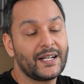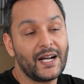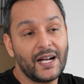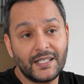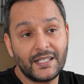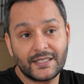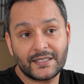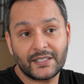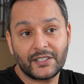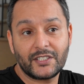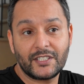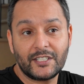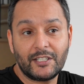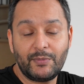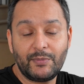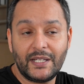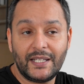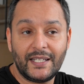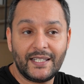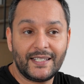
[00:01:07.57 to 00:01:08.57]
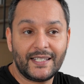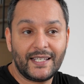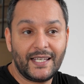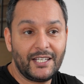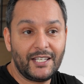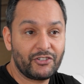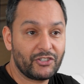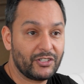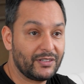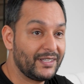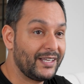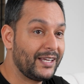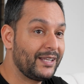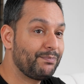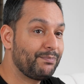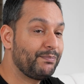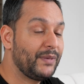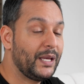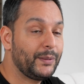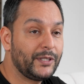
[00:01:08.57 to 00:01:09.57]
Kind of starts to give me an indication
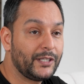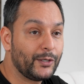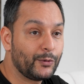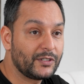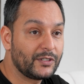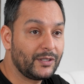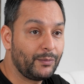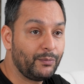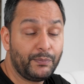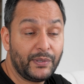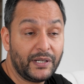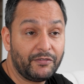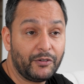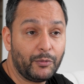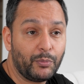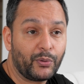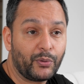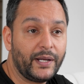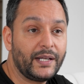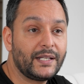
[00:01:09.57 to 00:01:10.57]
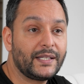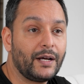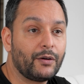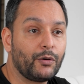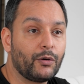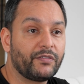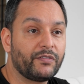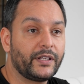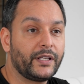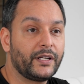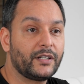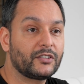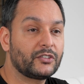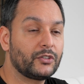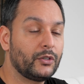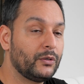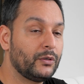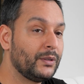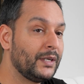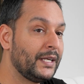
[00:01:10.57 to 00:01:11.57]
that maybe there was a bit of a breakdown over there.
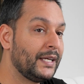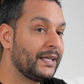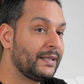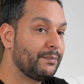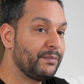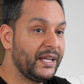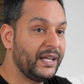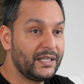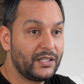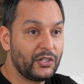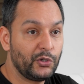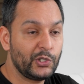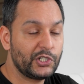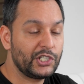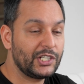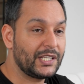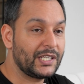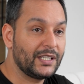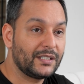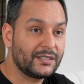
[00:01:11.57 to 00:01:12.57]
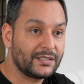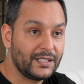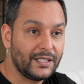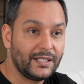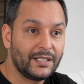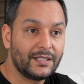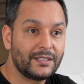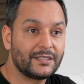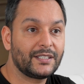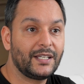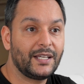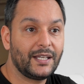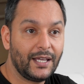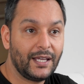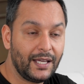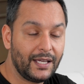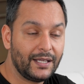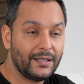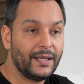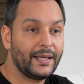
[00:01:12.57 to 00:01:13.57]
So my intuition kicks in and saying,
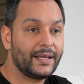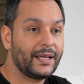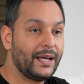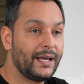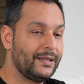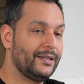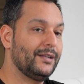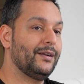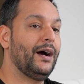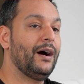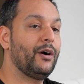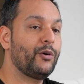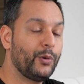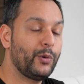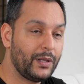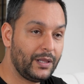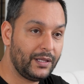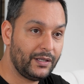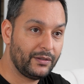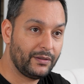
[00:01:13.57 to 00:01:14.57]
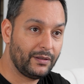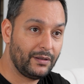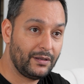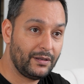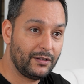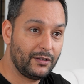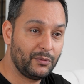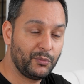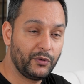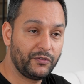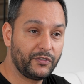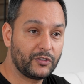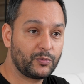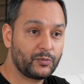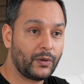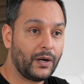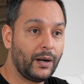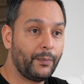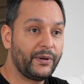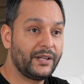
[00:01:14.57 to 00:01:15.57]
hey, like, you know, how quickly do they need to move this
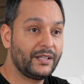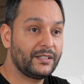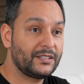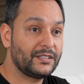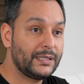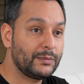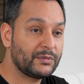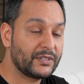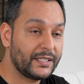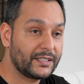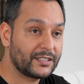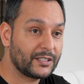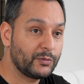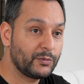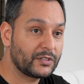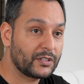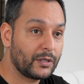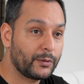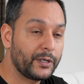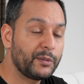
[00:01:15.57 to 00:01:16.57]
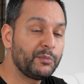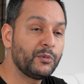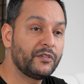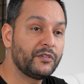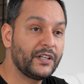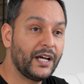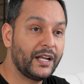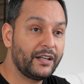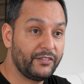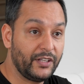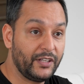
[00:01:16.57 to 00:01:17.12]
property? It seems like someone's already moved out of